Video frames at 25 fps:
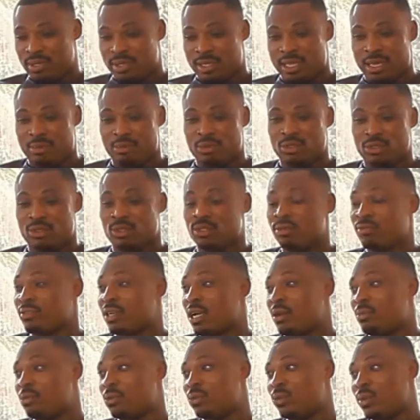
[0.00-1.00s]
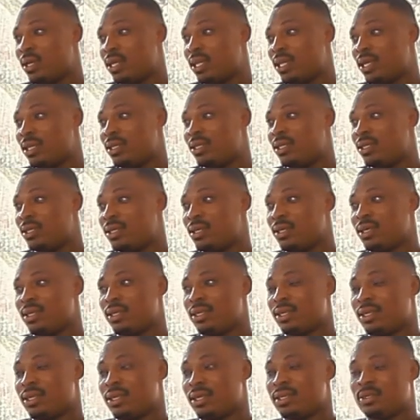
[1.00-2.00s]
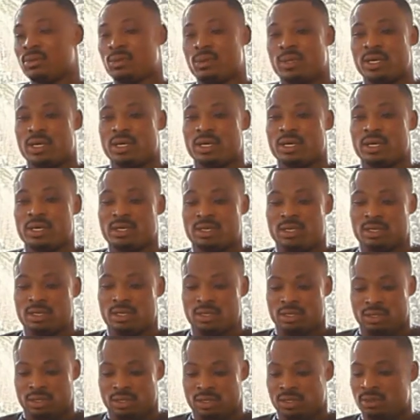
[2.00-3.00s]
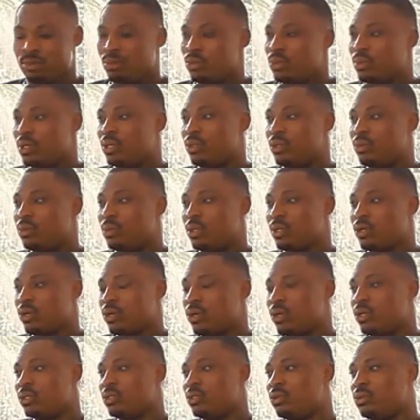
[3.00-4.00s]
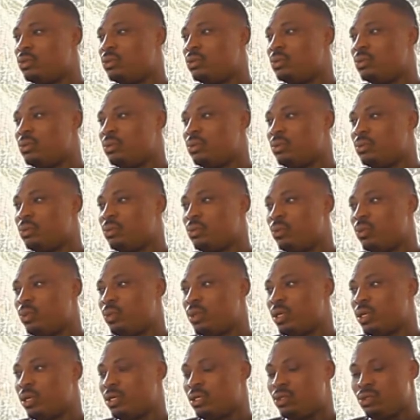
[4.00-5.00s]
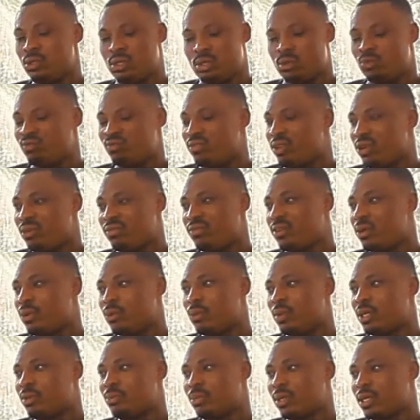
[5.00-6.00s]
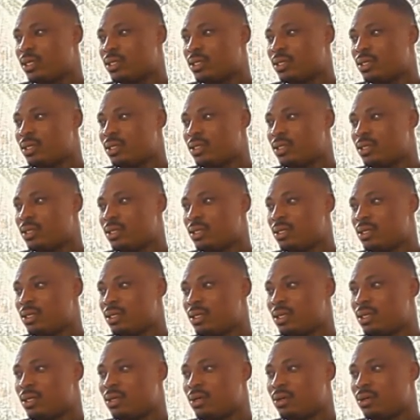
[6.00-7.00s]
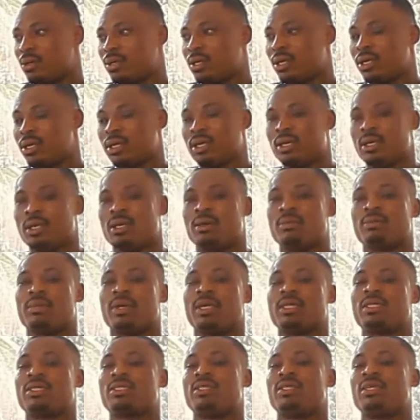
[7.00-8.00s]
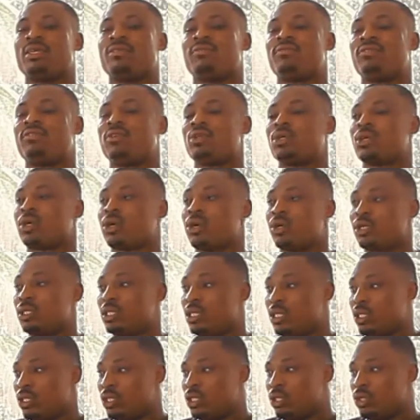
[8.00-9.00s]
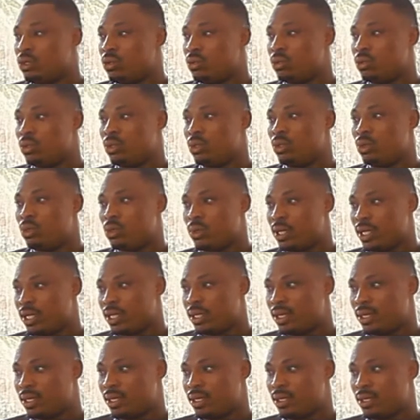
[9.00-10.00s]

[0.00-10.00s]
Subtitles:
that means you've come to an end. That's why we call you, you're very, very good person. Okay? But if you continue doing it,